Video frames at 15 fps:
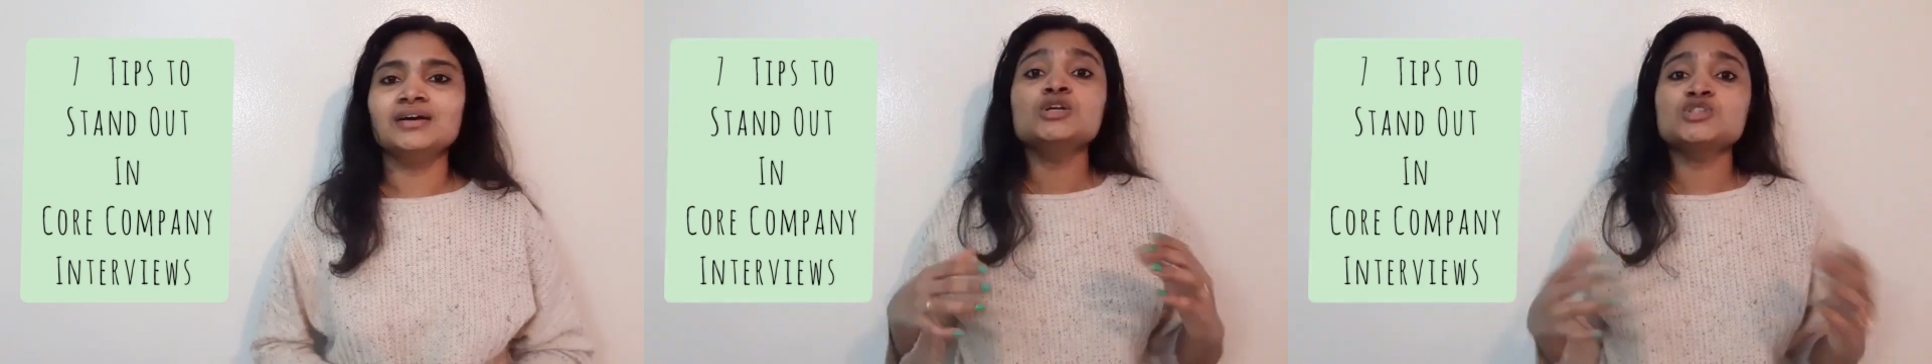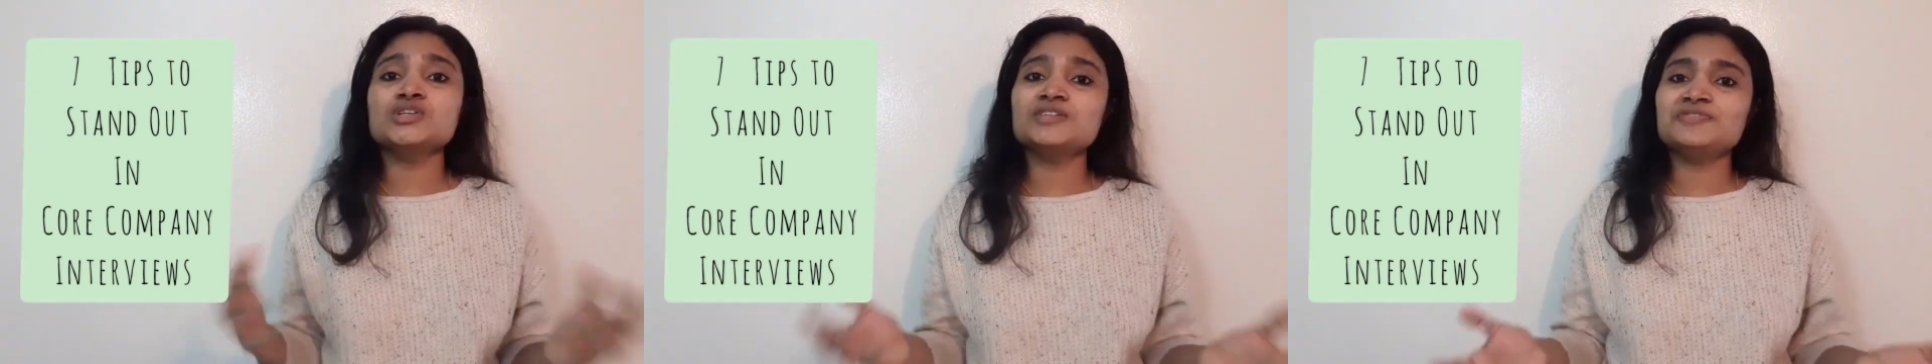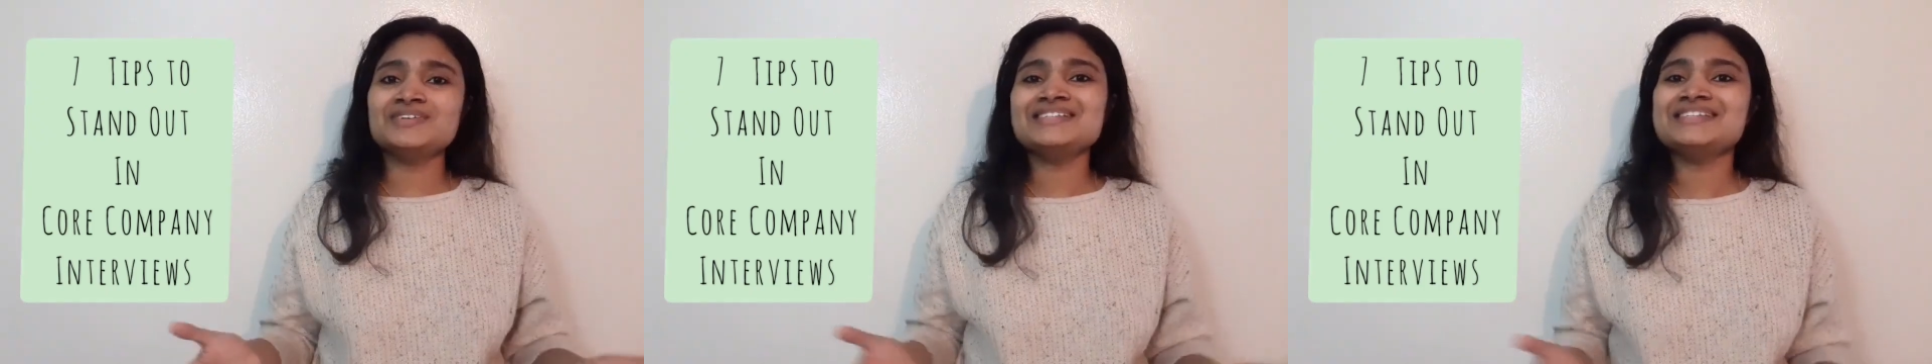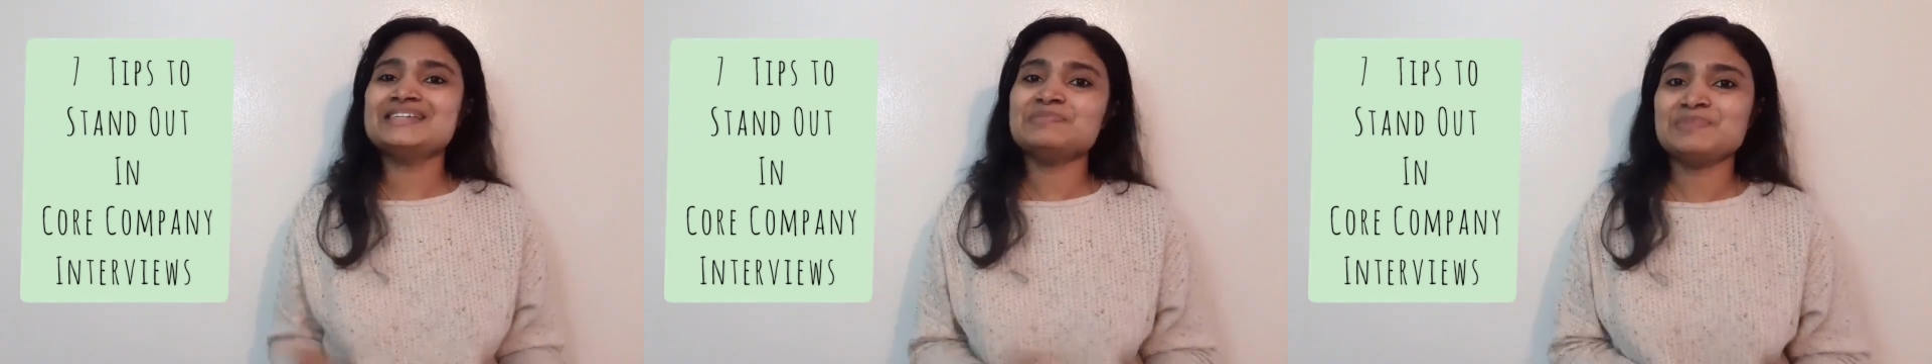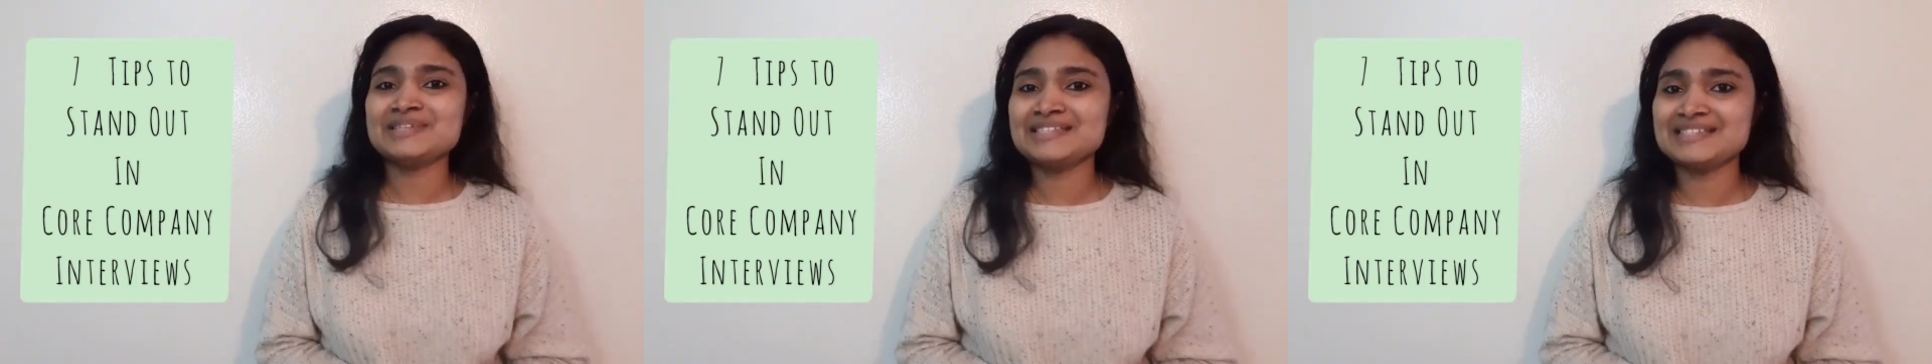So the first
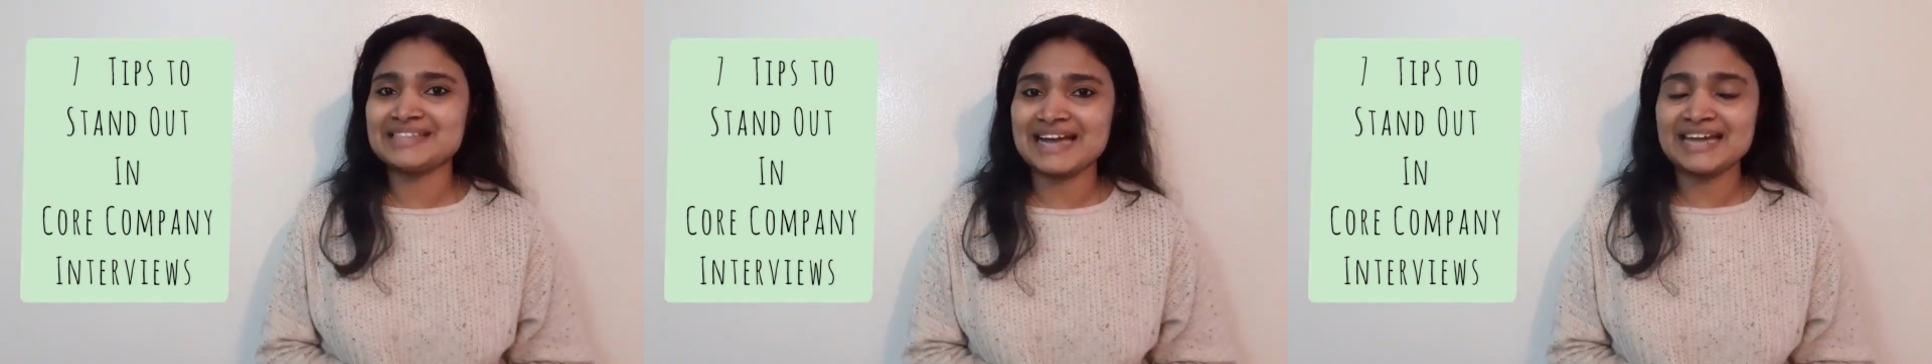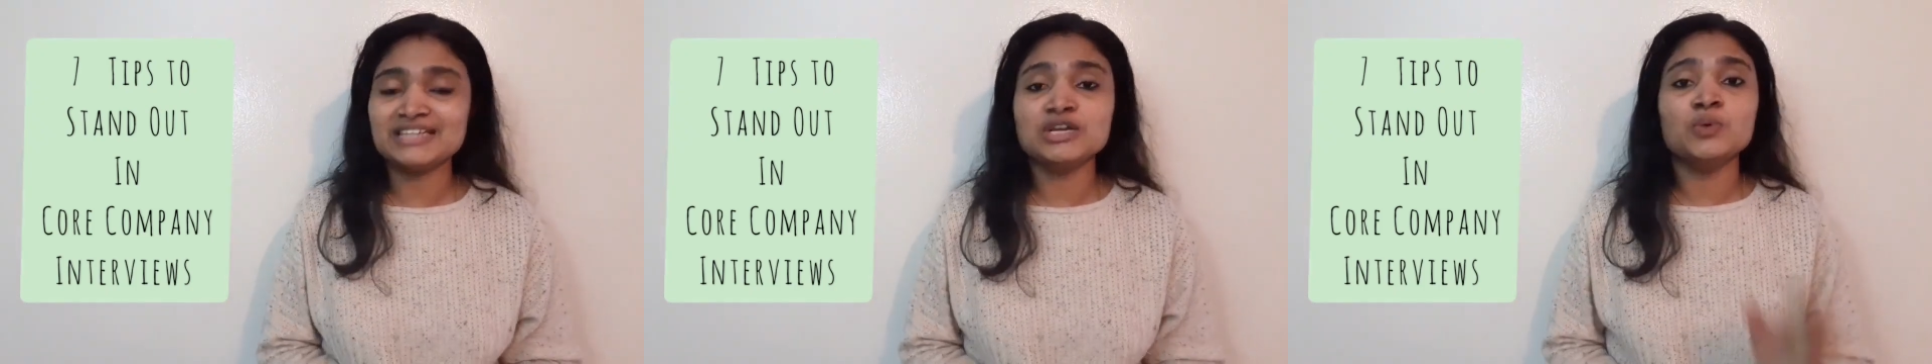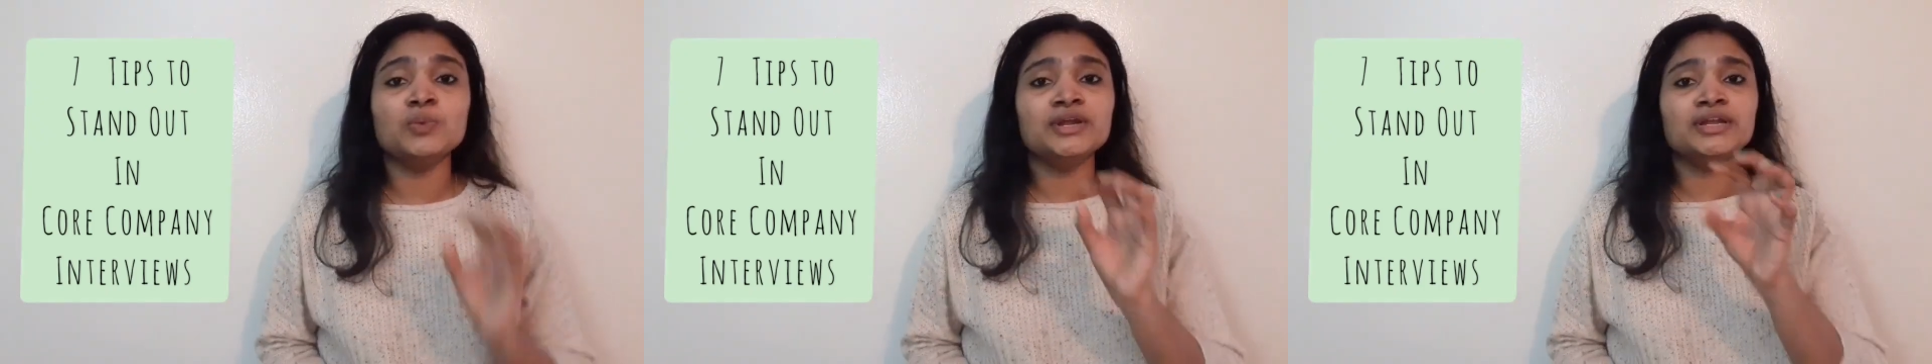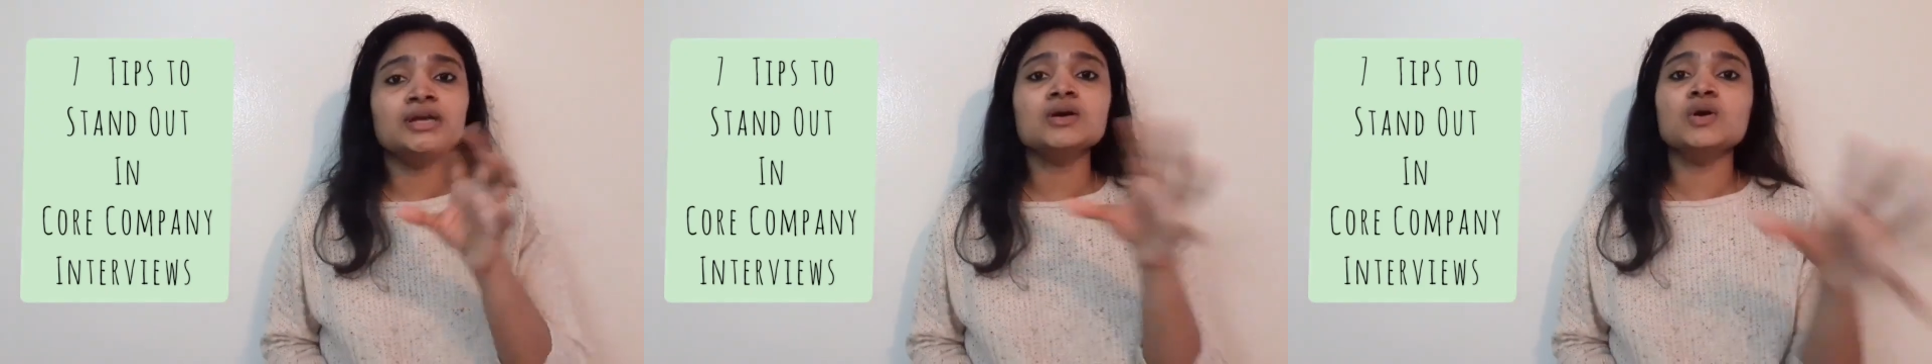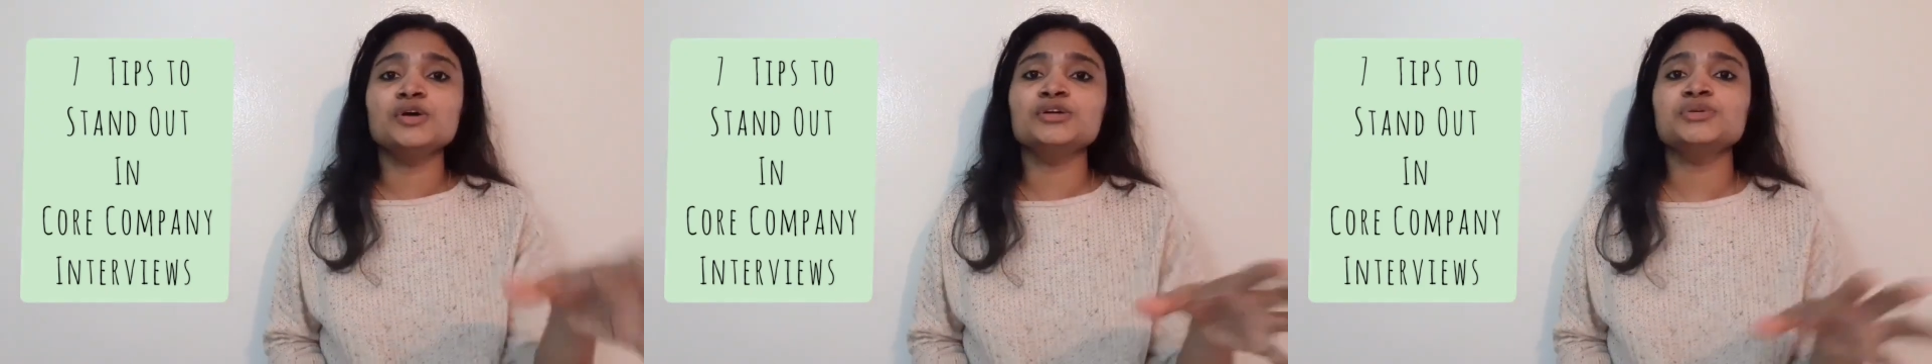tip is that when
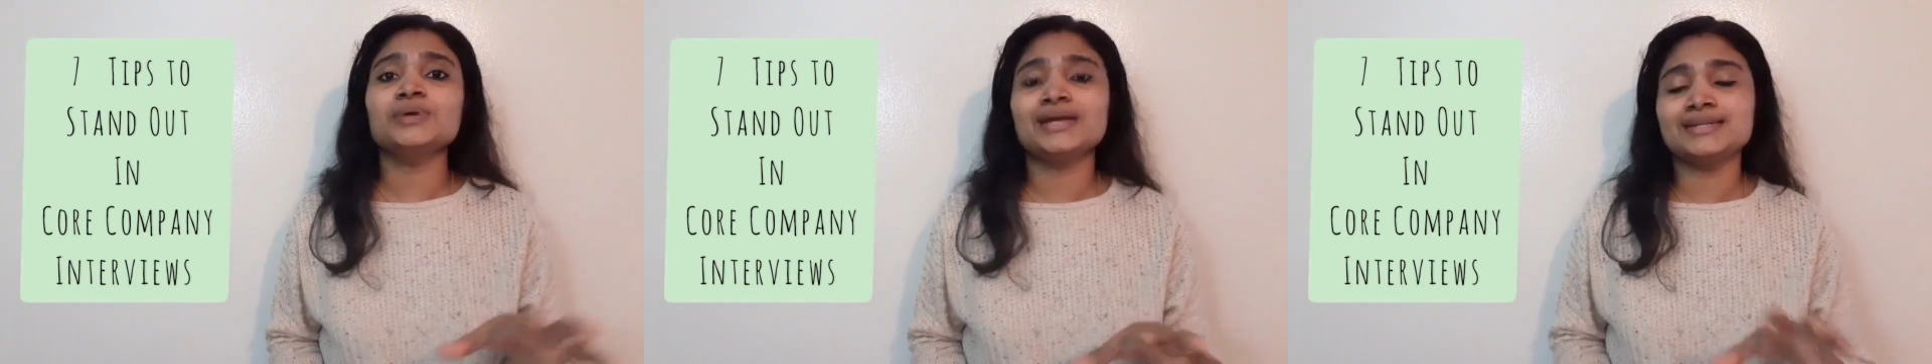you're going to